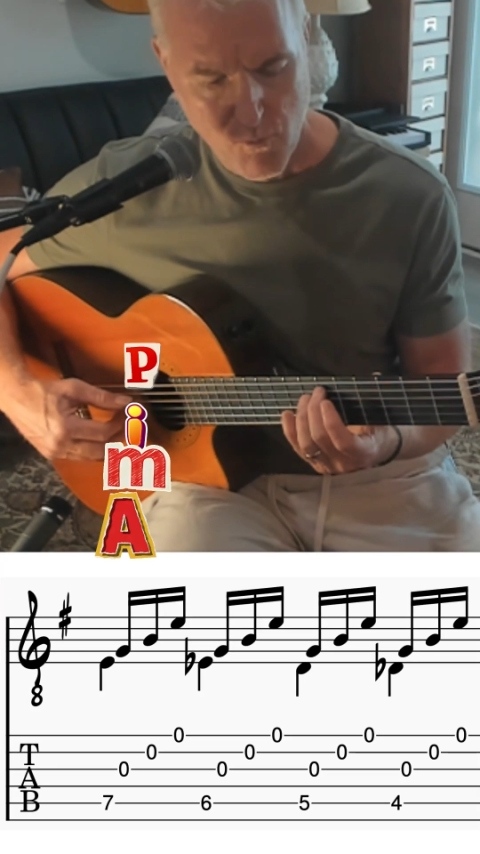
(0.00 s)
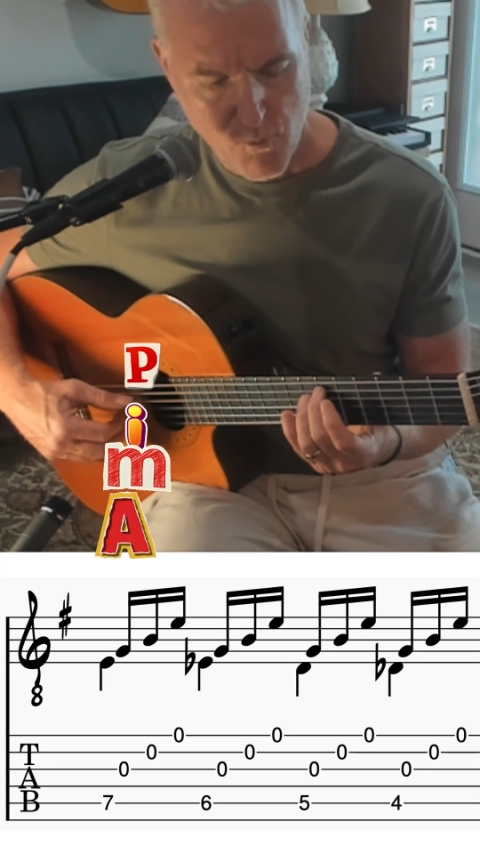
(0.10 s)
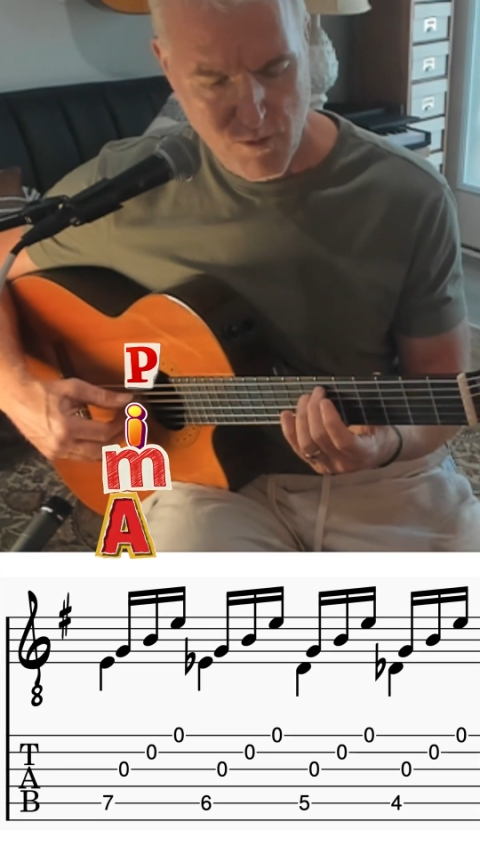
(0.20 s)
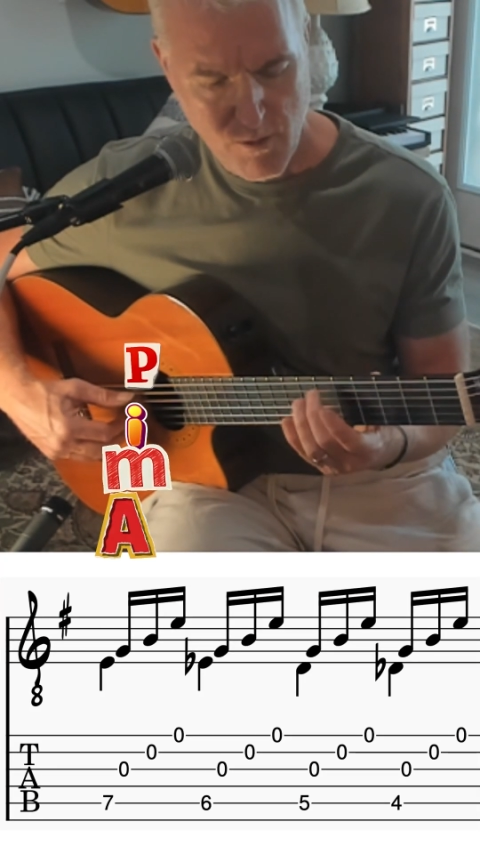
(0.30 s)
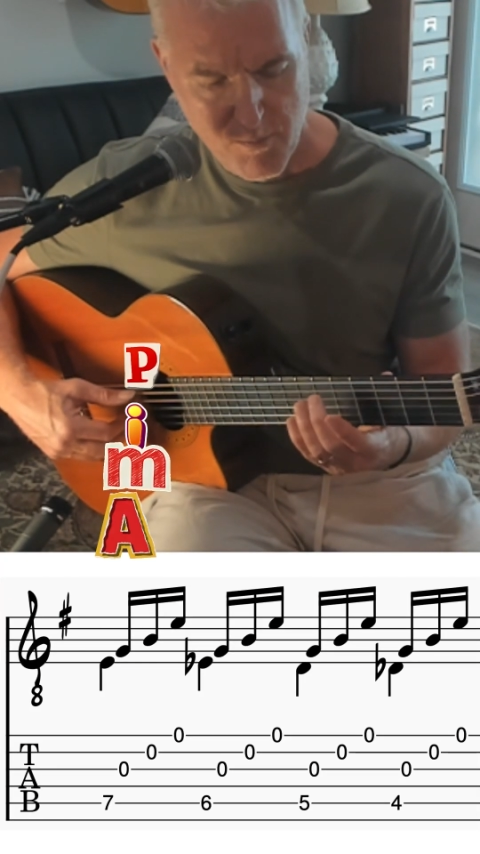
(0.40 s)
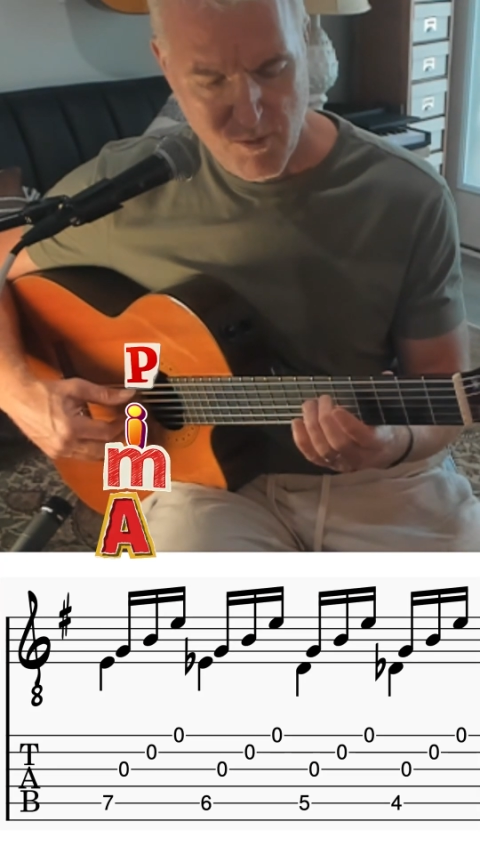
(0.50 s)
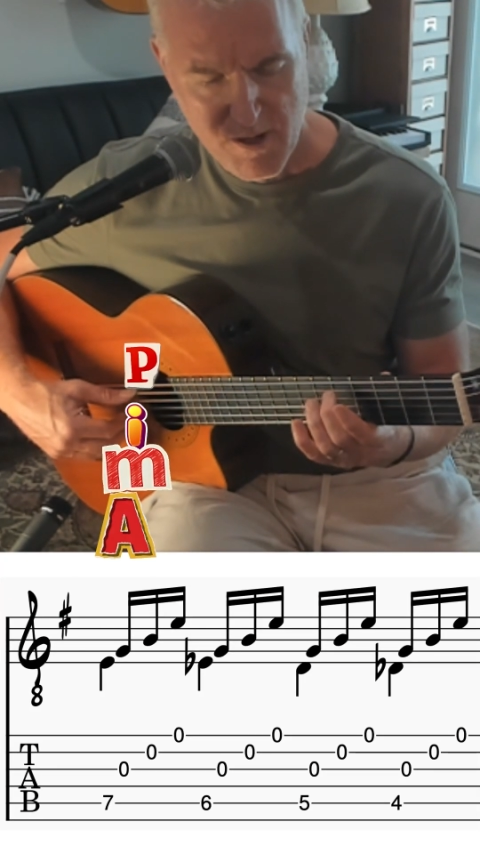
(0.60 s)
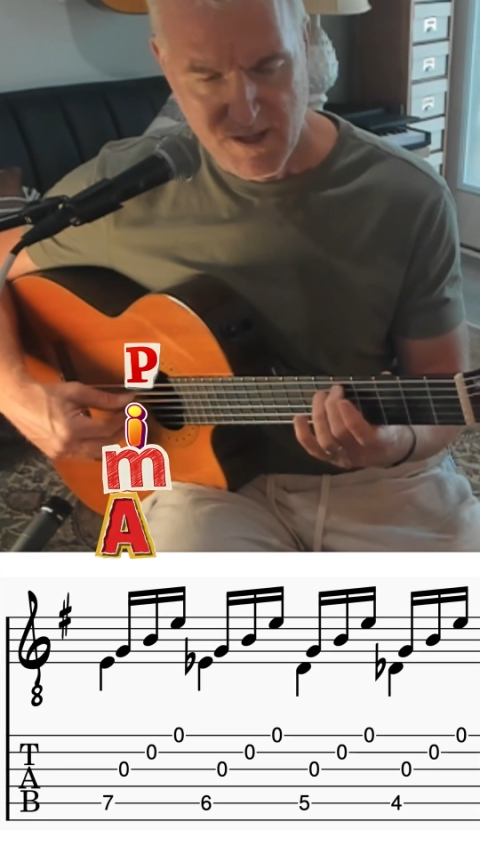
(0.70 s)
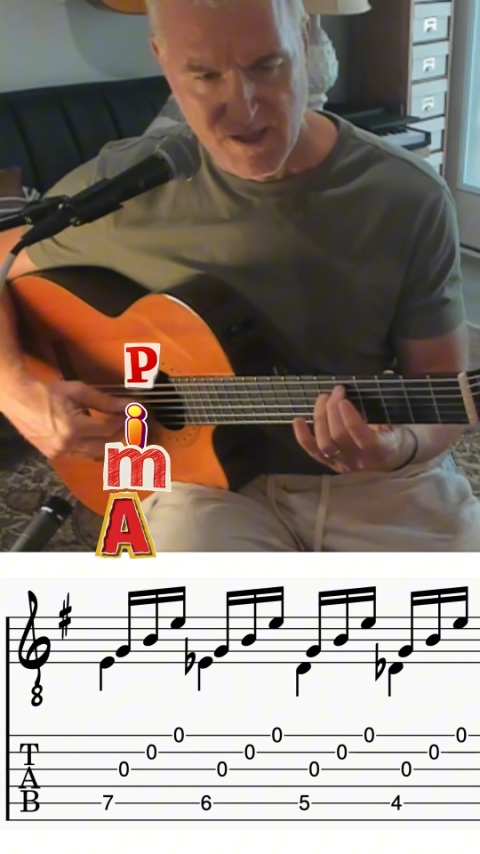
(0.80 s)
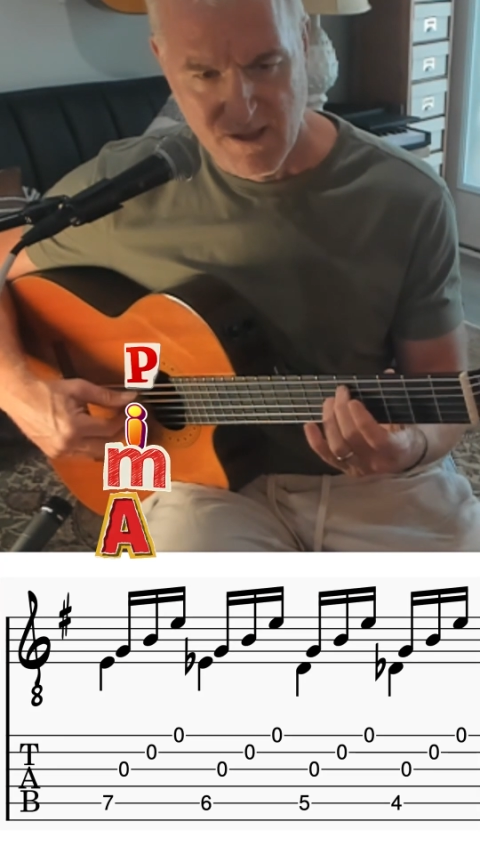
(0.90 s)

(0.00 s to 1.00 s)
real pretty.